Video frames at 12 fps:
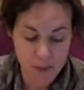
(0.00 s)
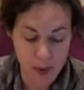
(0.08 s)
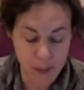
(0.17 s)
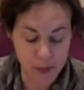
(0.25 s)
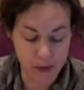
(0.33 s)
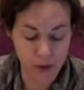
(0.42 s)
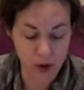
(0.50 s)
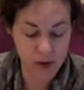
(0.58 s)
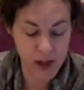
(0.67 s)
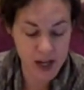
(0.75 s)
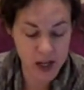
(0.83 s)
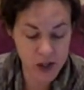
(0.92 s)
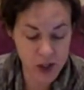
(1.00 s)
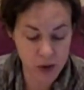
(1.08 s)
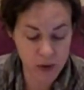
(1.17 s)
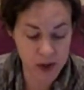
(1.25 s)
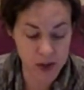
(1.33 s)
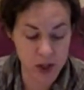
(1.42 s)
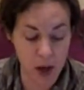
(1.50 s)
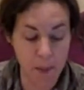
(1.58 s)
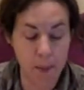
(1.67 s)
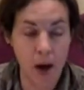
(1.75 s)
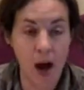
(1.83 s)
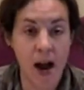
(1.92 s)
But before they could do this,
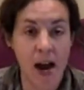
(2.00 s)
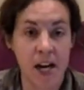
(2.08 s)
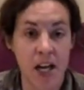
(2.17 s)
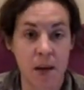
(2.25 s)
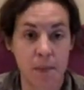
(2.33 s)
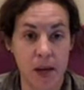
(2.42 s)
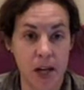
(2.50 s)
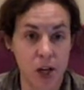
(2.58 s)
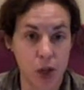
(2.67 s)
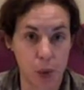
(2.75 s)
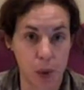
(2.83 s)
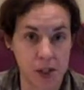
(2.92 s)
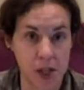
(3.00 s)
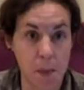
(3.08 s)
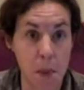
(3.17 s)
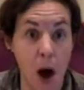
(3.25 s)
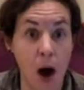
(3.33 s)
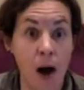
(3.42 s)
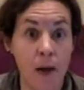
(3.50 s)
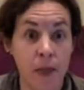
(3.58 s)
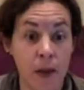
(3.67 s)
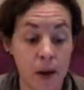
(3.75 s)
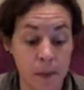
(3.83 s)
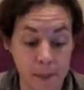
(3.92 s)
the mighty peach was
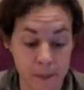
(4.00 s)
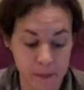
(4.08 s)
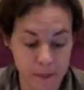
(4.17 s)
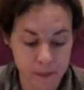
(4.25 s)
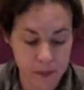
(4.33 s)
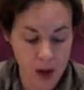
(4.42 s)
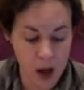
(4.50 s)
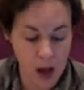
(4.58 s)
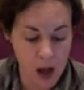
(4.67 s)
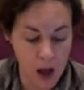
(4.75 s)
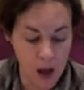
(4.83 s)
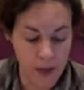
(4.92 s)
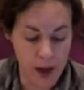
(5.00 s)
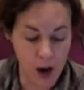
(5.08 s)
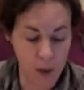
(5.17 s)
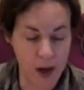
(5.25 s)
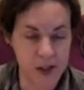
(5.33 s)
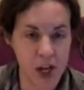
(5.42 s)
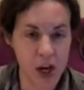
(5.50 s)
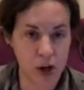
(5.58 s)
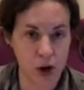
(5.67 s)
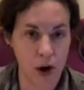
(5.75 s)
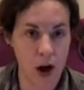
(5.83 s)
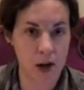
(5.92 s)
upon them. There was a
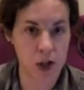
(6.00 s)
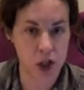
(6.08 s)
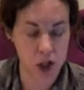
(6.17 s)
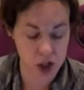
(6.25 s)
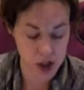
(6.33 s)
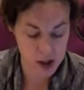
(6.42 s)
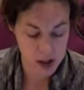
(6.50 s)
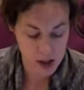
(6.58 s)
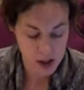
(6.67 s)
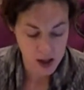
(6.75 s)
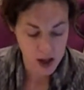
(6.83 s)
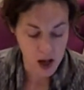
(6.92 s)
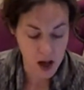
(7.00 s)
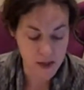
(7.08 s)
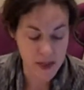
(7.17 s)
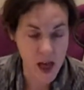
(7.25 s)
crunch, and